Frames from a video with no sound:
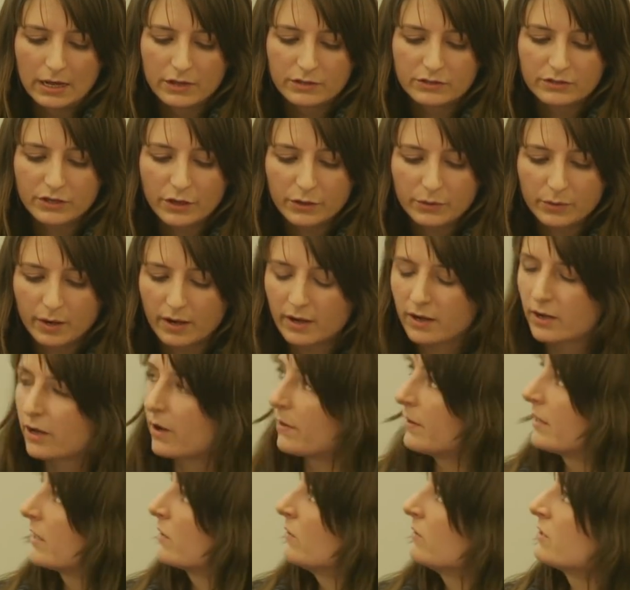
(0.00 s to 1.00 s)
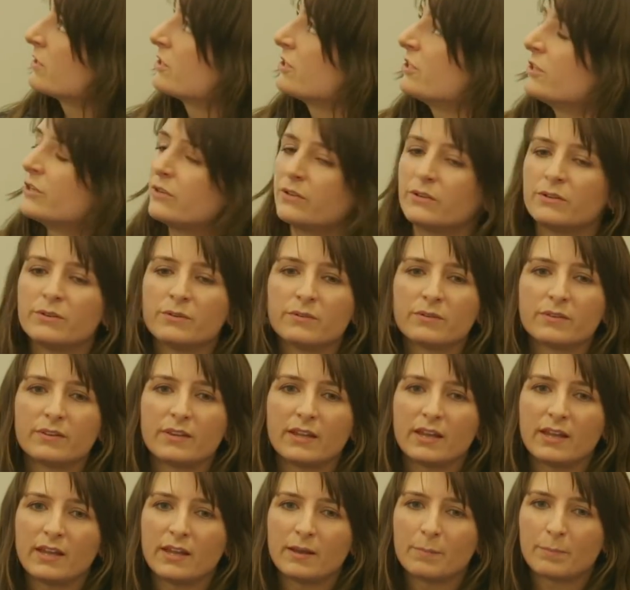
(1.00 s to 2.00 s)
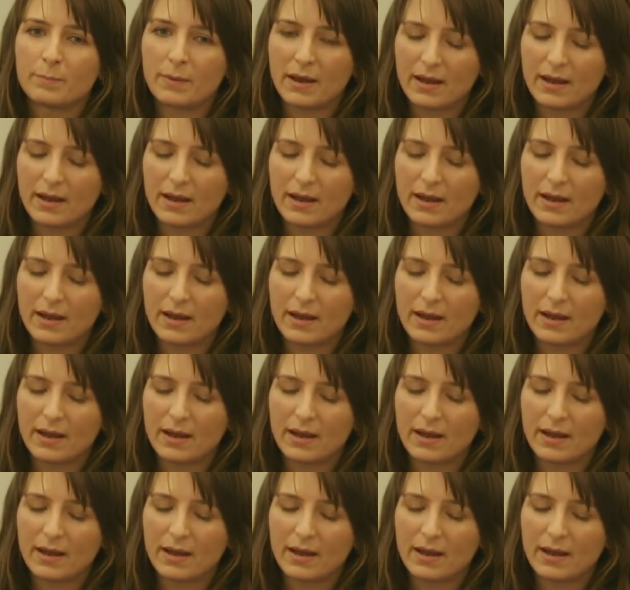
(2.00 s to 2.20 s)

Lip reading: So going on to the